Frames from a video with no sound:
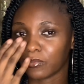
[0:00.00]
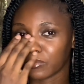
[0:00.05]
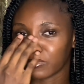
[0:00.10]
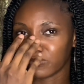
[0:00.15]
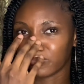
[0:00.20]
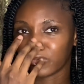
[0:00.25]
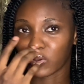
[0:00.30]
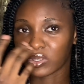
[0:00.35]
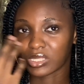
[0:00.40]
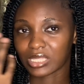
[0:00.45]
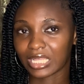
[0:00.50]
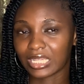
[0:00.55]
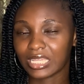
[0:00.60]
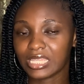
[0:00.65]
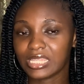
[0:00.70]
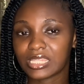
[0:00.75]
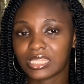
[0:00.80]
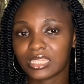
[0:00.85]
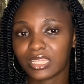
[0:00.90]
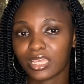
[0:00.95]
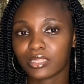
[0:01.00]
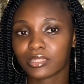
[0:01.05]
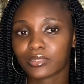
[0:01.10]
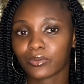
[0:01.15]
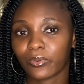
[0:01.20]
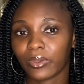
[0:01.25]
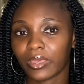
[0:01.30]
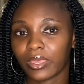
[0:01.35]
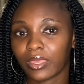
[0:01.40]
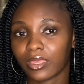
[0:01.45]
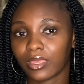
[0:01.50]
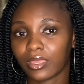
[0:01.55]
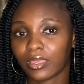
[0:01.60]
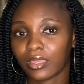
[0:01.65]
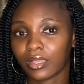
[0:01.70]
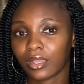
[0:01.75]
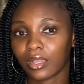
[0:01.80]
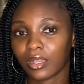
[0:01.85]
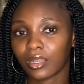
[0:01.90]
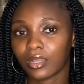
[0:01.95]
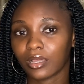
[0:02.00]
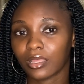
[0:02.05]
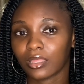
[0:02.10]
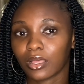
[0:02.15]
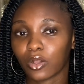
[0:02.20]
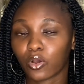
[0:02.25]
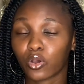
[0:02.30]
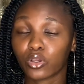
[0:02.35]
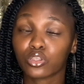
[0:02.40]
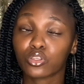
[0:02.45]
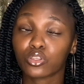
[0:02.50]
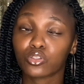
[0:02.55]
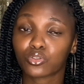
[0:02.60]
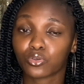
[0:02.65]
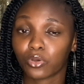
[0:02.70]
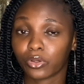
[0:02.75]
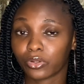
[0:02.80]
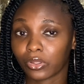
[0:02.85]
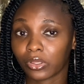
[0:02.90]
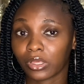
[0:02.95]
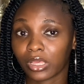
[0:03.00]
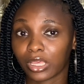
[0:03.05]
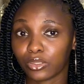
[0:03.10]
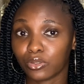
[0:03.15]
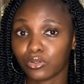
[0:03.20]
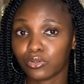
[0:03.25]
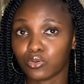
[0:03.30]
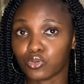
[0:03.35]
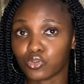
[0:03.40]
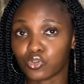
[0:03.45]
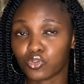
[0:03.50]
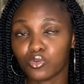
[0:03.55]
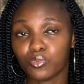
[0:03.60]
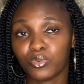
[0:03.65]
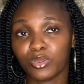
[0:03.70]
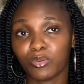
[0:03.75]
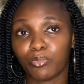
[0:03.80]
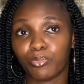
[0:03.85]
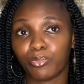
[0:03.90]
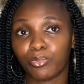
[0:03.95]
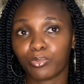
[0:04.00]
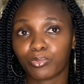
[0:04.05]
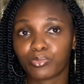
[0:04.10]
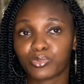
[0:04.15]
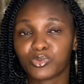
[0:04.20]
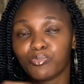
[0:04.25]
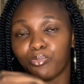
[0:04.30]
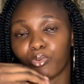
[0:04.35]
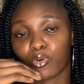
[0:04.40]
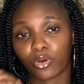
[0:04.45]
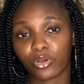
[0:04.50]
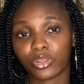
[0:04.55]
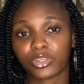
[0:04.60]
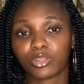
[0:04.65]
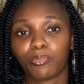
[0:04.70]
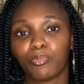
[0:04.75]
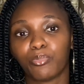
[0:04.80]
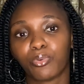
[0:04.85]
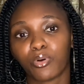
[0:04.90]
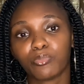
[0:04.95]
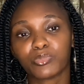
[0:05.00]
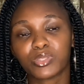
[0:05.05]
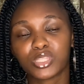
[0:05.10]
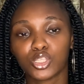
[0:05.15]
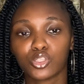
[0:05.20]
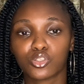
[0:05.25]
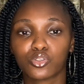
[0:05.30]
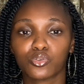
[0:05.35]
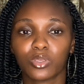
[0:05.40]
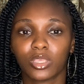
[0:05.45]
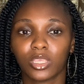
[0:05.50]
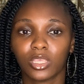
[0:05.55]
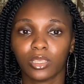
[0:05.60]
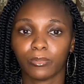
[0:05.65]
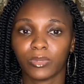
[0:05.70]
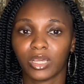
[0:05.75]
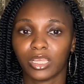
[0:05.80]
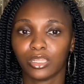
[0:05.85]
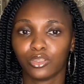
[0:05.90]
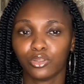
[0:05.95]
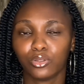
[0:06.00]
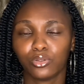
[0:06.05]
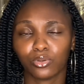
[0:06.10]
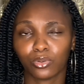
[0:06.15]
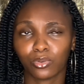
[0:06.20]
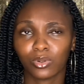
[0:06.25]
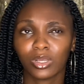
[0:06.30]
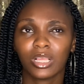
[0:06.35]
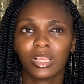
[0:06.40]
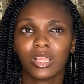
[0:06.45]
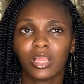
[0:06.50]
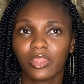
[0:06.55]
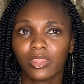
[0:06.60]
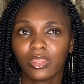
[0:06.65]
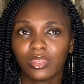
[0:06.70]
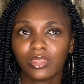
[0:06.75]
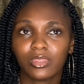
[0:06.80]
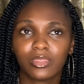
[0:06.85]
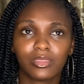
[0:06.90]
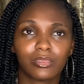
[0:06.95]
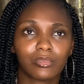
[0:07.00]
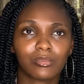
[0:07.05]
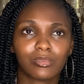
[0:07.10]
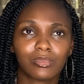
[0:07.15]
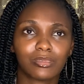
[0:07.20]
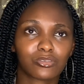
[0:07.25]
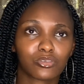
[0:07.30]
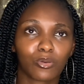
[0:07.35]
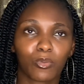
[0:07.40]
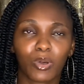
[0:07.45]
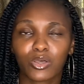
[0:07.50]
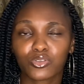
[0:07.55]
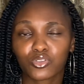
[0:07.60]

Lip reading: there was an incident where, according to Onoja, Zubby's board bumped into him and somehow